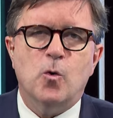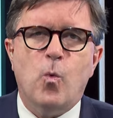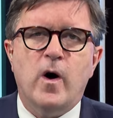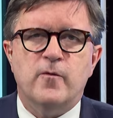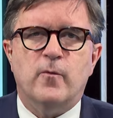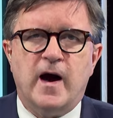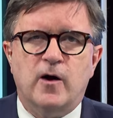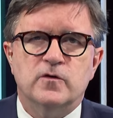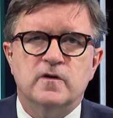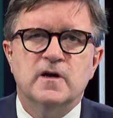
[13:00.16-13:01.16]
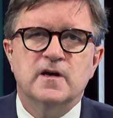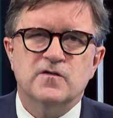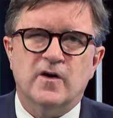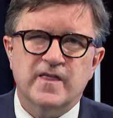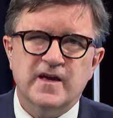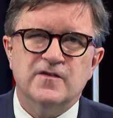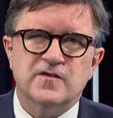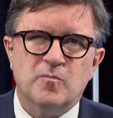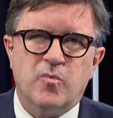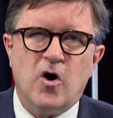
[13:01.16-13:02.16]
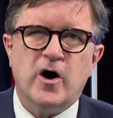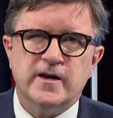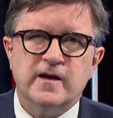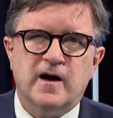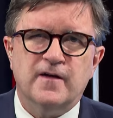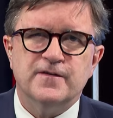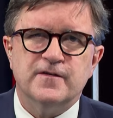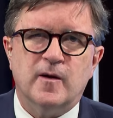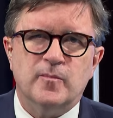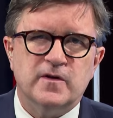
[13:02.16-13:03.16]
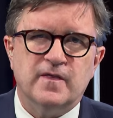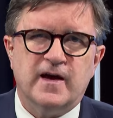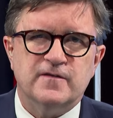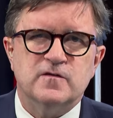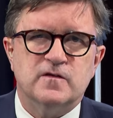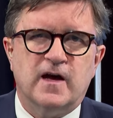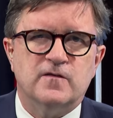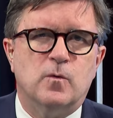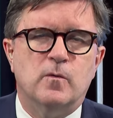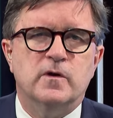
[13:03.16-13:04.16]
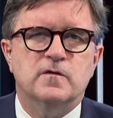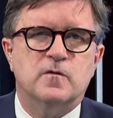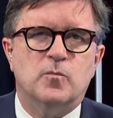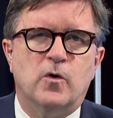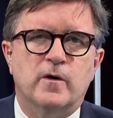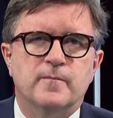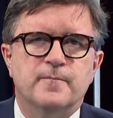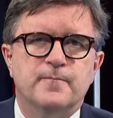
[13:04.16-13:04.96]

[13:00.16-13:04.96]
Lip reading: one route. So I think it's a broad concept, and that's what we support.